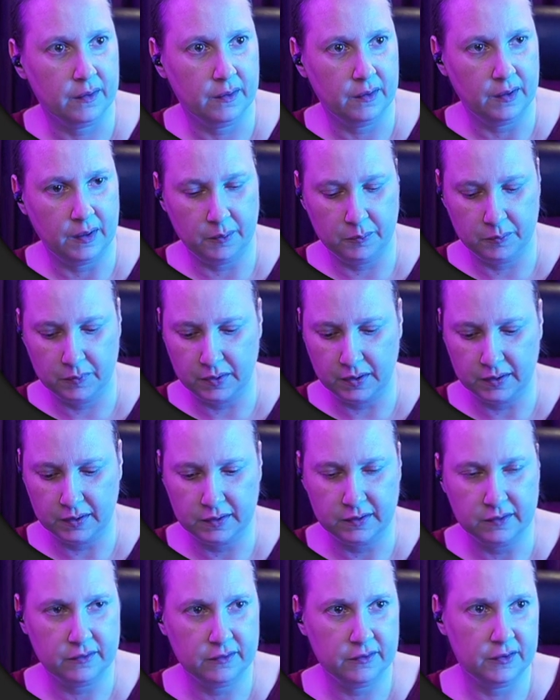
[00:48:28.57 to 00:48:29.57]
I'm
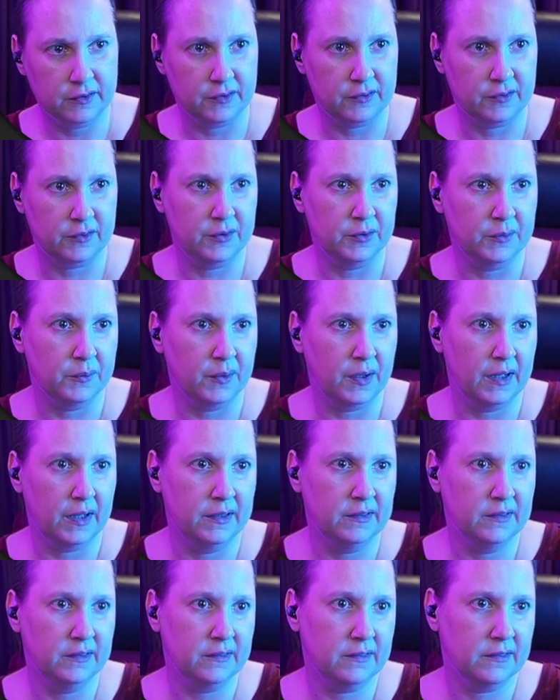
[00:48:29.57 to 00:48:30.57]
like, is there two
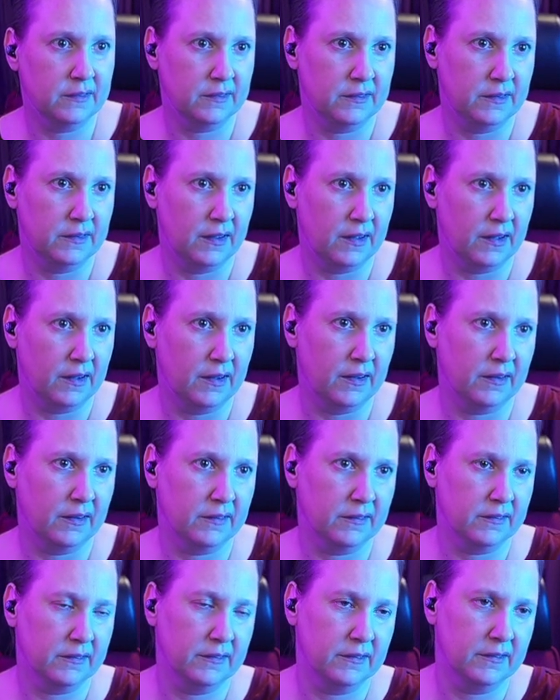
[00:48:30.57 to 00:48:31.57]
N's? Yeah,
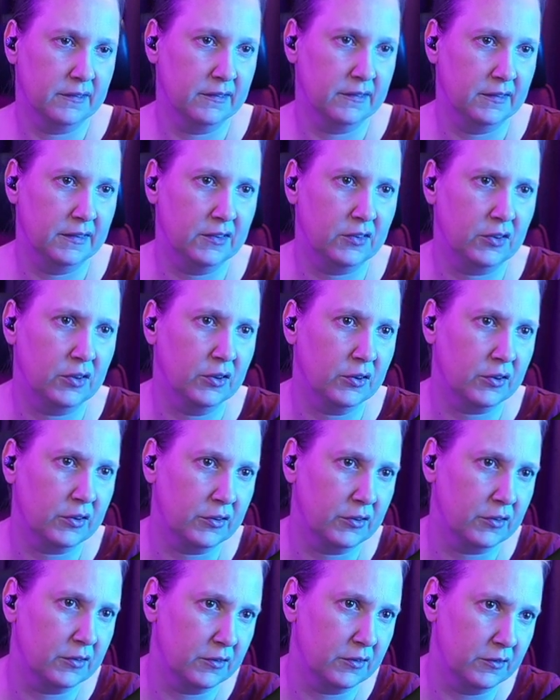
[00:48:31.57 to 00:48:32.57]
it looked
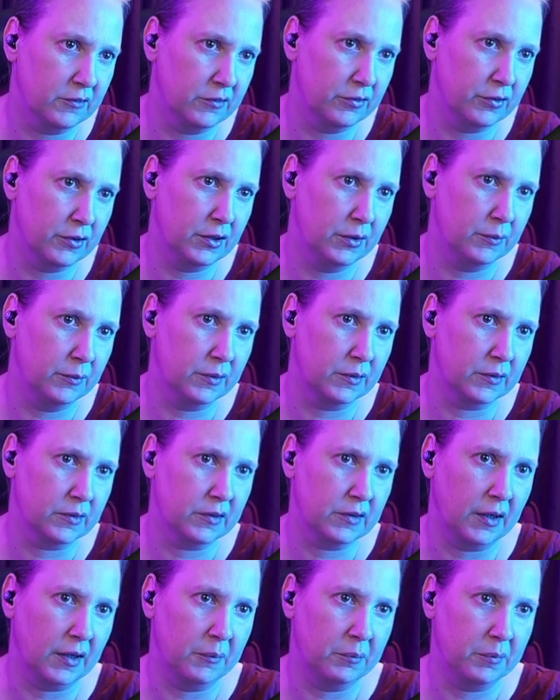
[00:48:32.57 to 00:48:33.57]
funny when I was
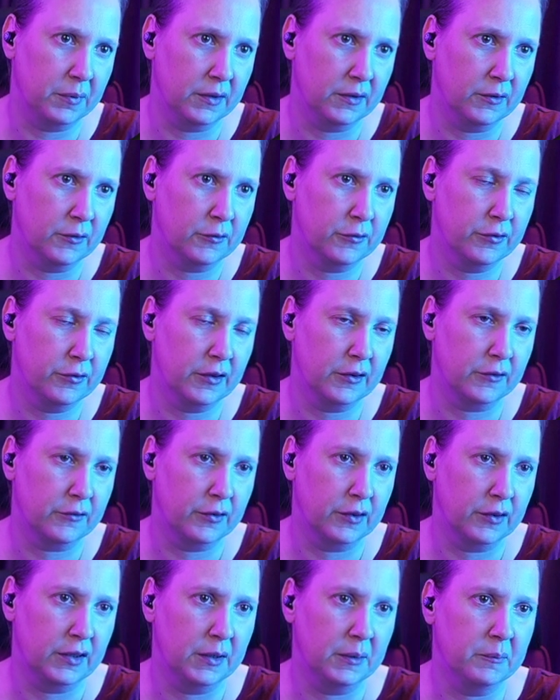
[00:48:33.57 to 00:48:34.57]
typing, or felt
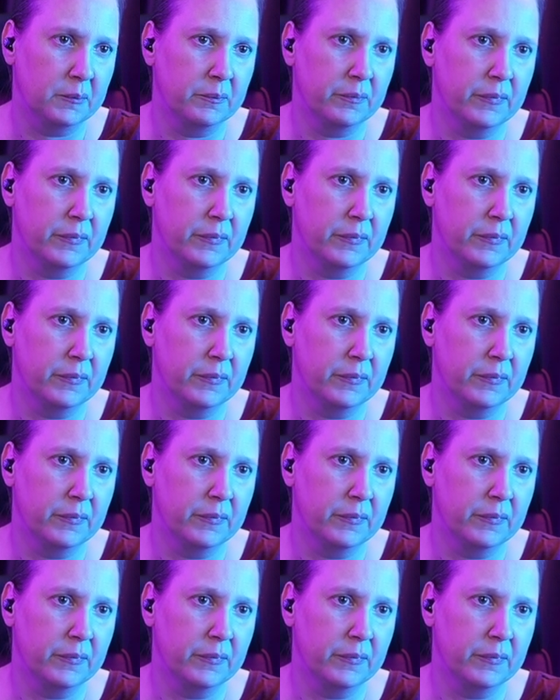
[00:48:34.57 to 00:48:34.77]
funny.